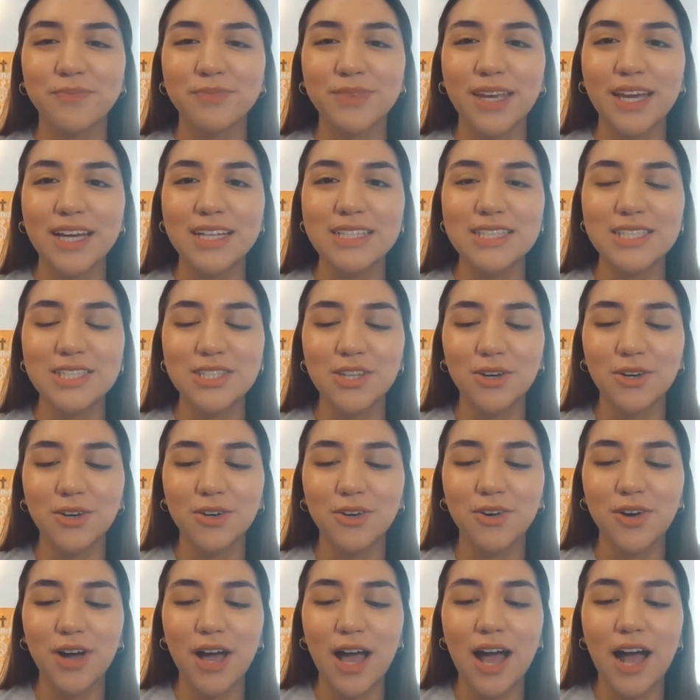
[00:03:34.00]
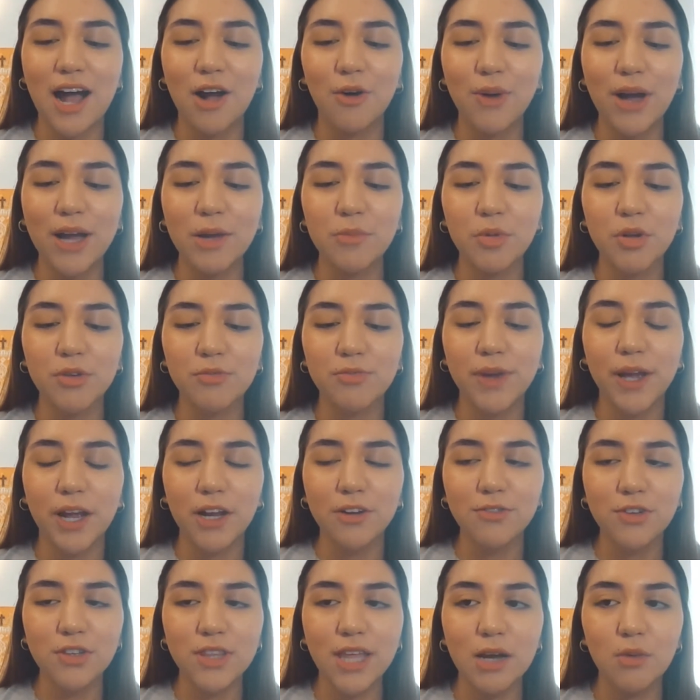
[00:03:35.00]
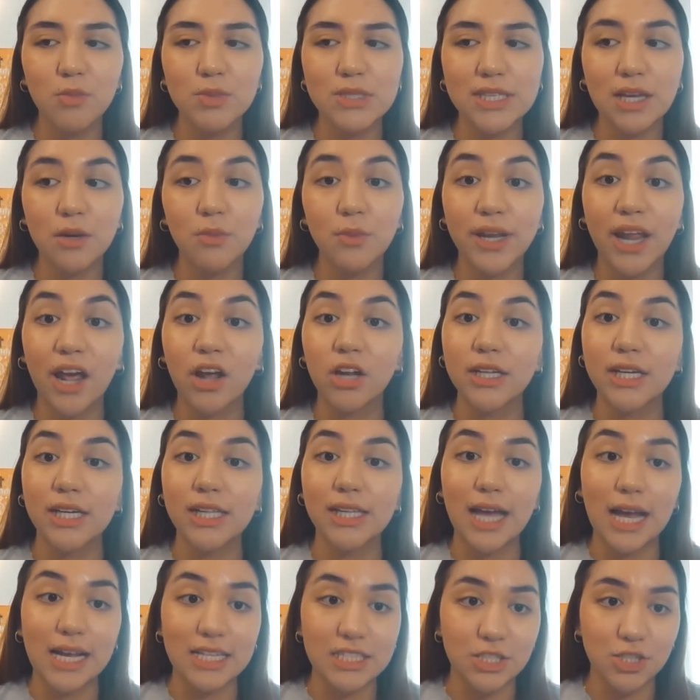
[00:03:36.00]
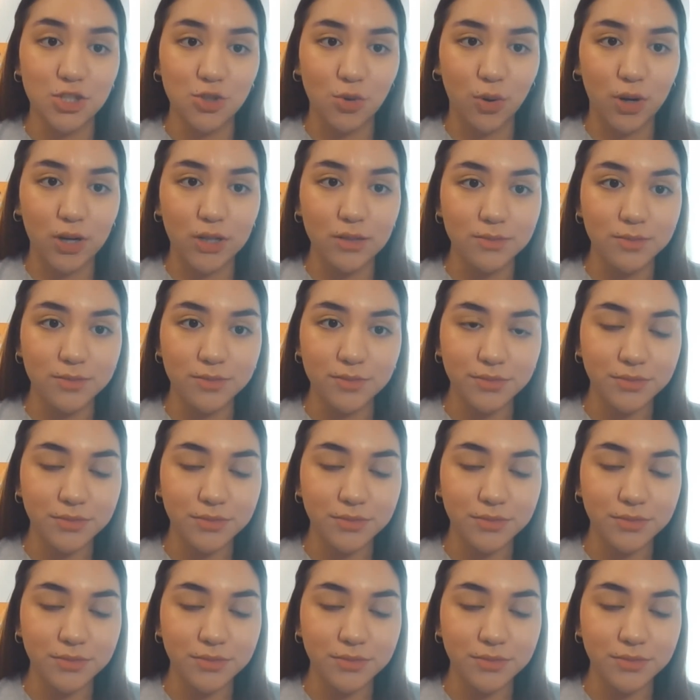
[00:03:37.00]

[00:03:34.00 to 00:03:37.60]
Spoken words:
And so how I prepared for that was I went on Glassdoor.